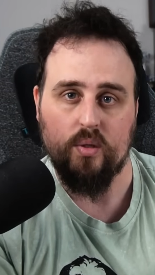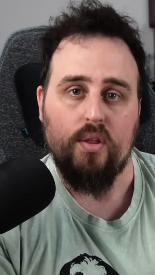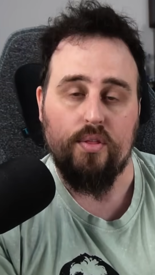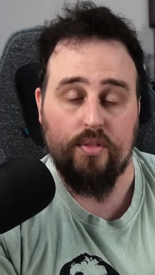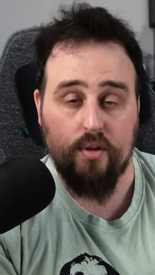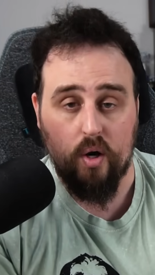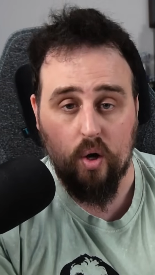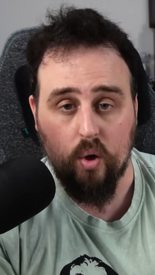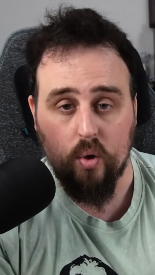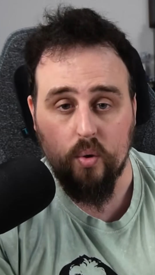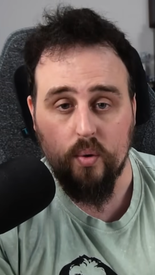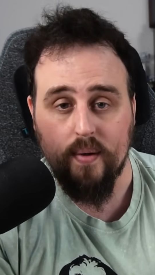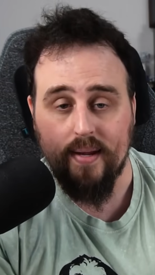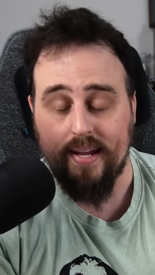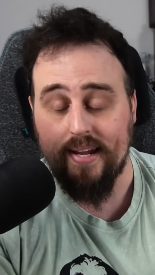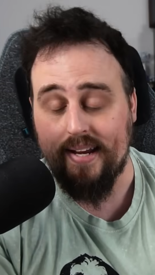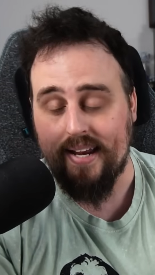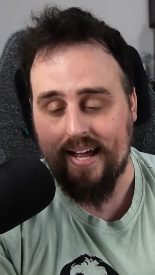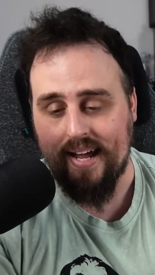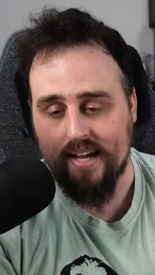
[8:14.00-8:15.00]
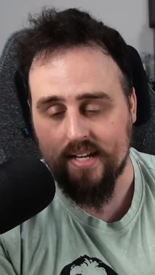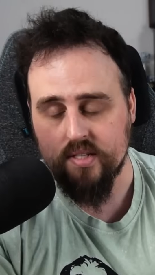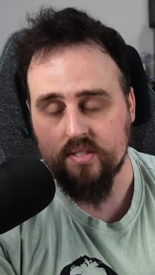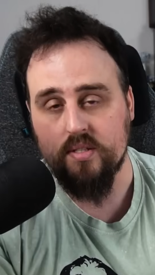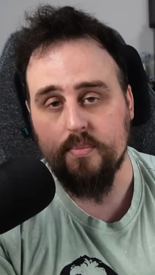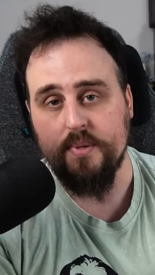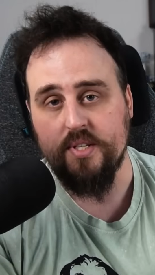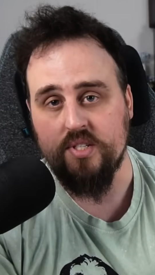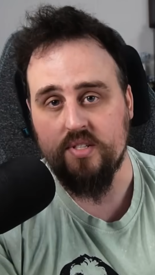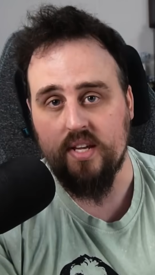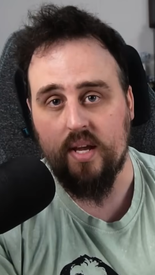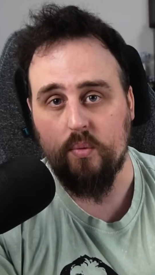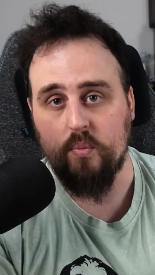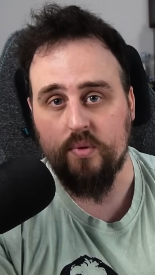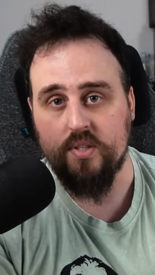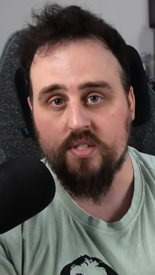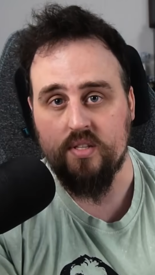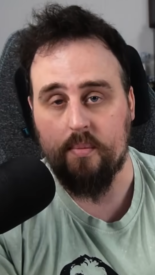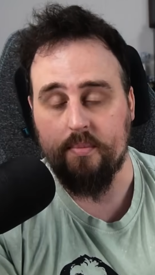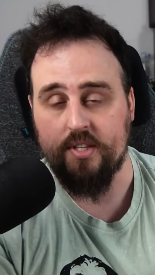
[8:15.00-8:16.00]
Though it has to be said,
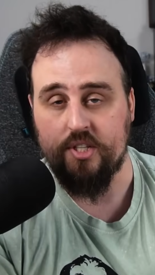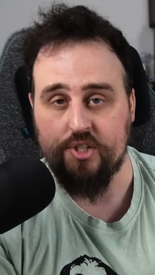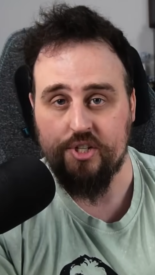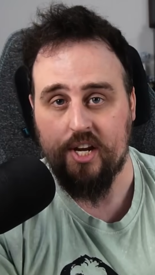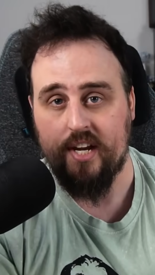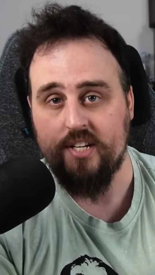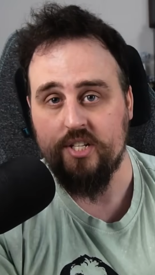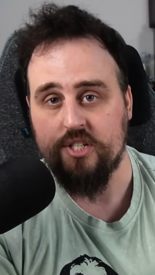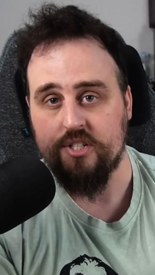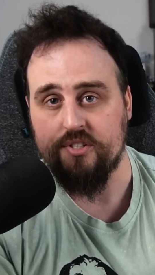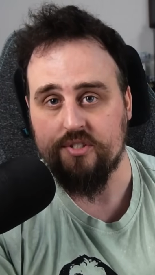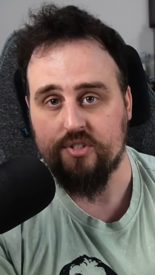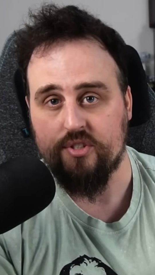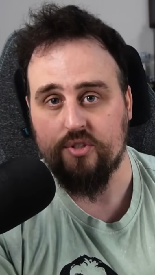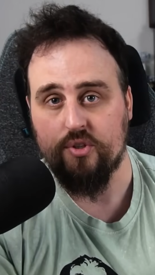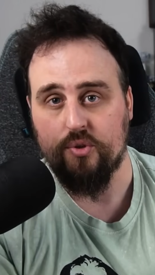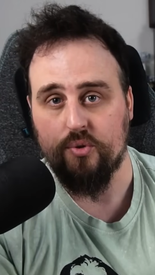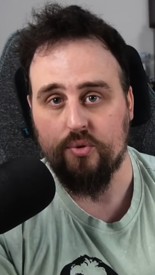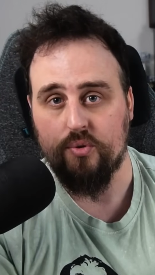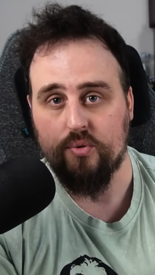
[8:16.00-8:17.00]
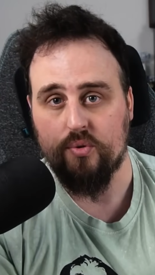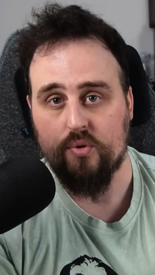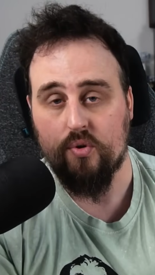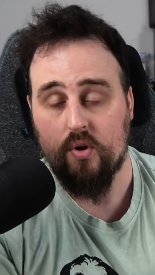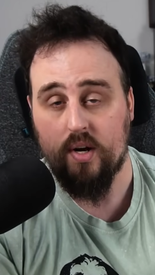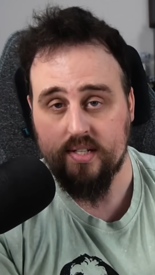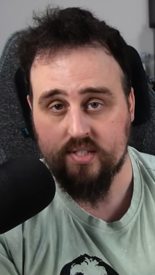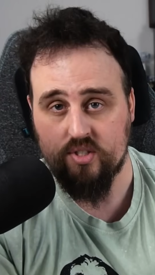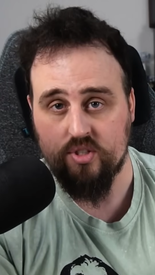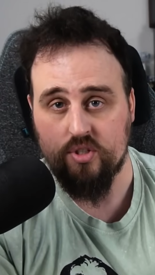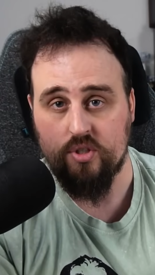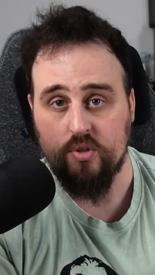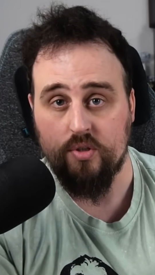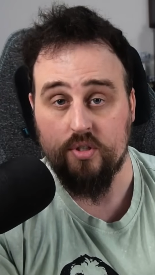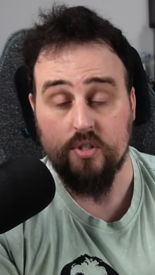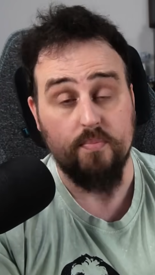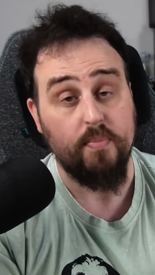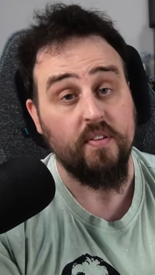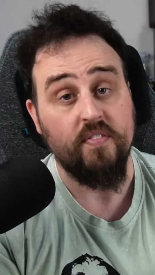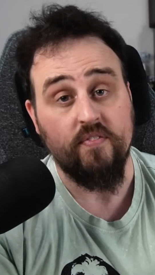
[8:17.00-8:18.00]
with some of the changes to crisis
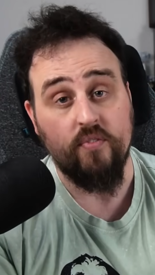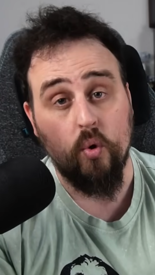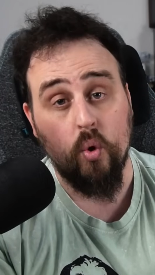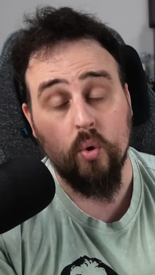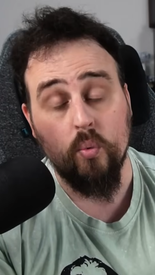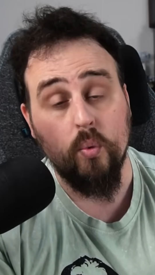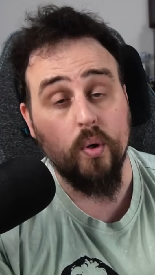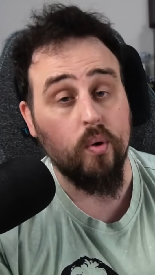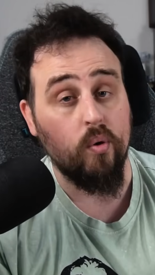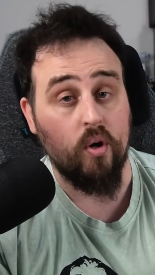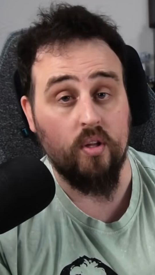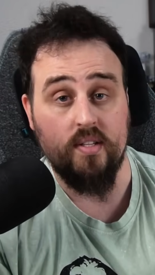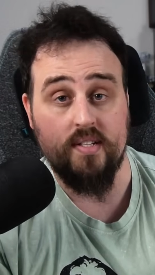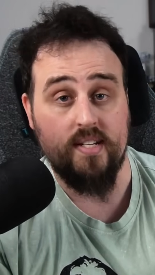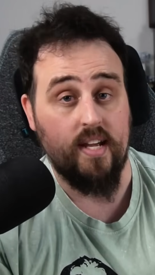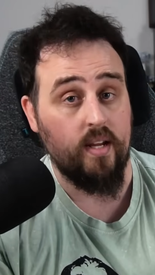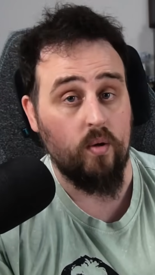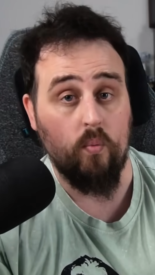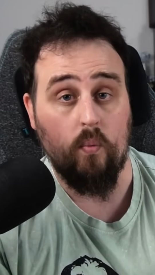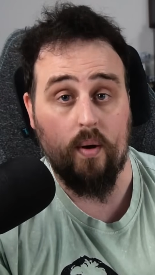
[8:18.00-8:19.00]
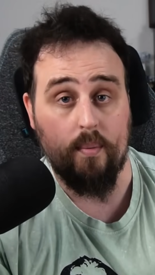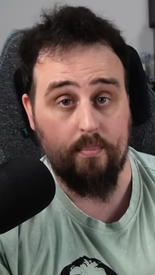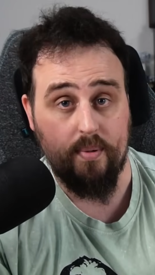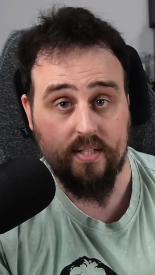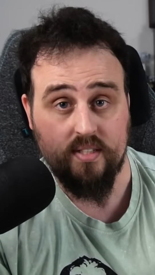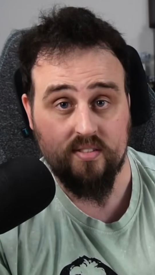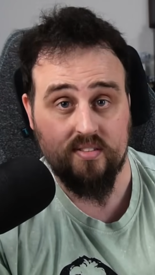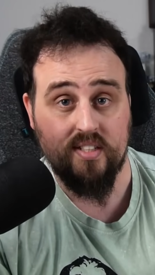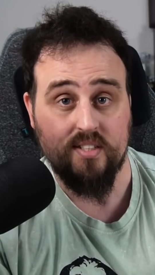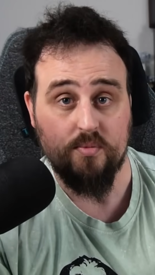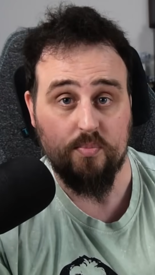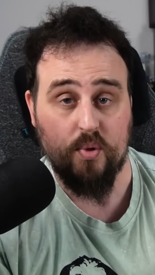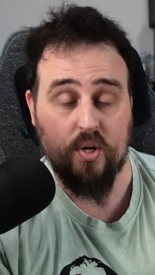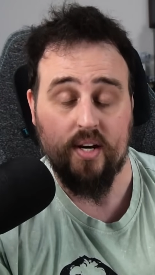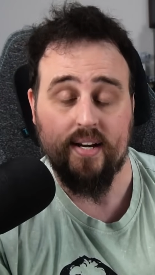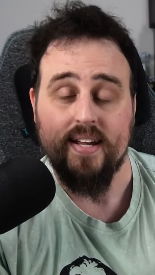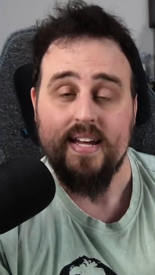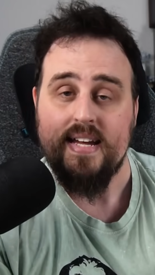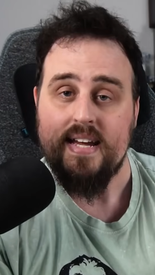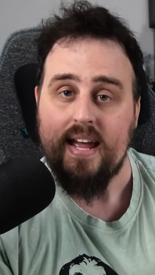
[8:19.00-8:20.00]
units, before we were only taking 1 big 6
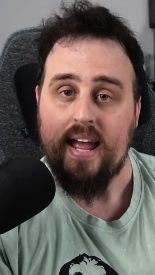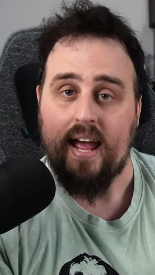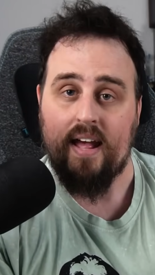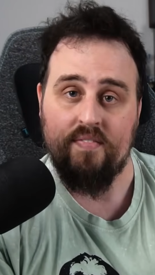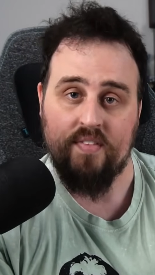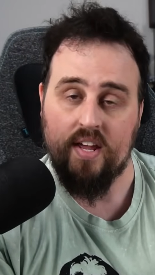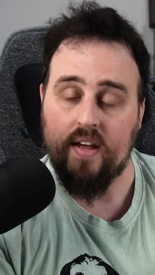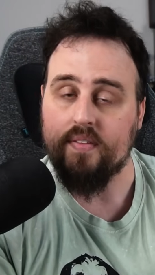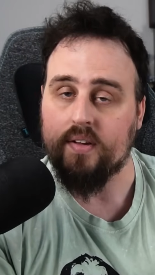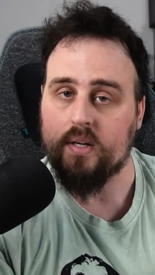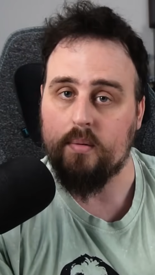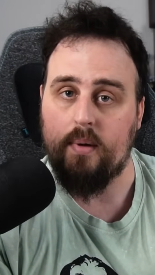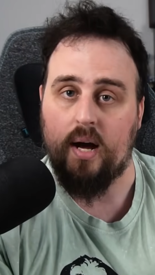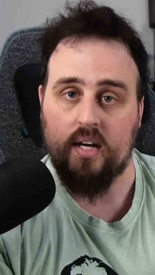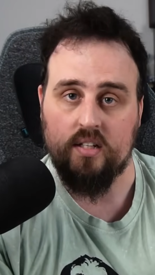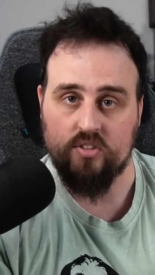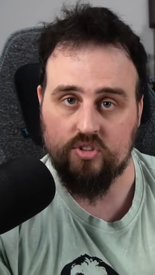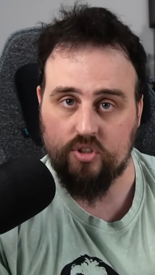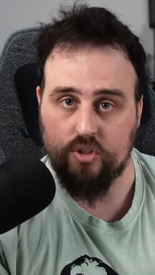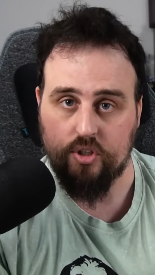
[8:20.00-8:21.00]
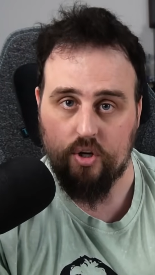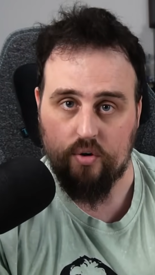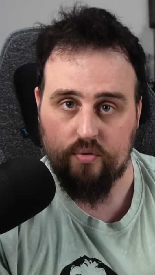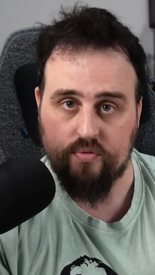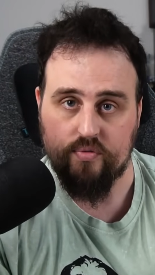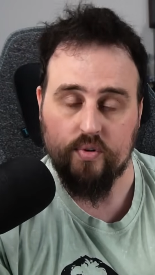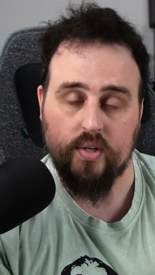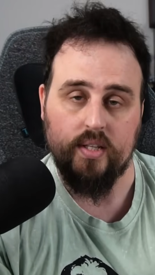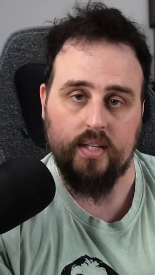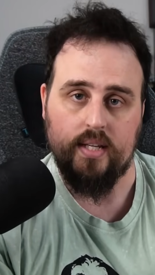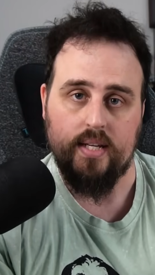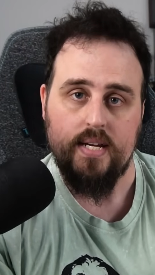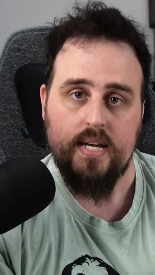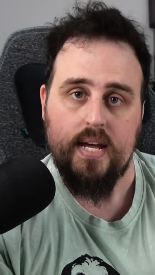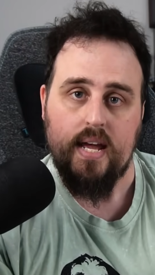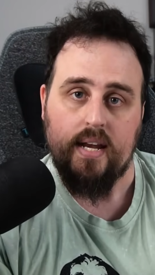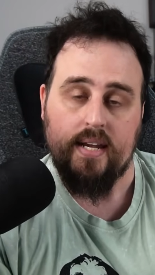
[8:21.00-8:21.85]
brick and the other commanders could go freely.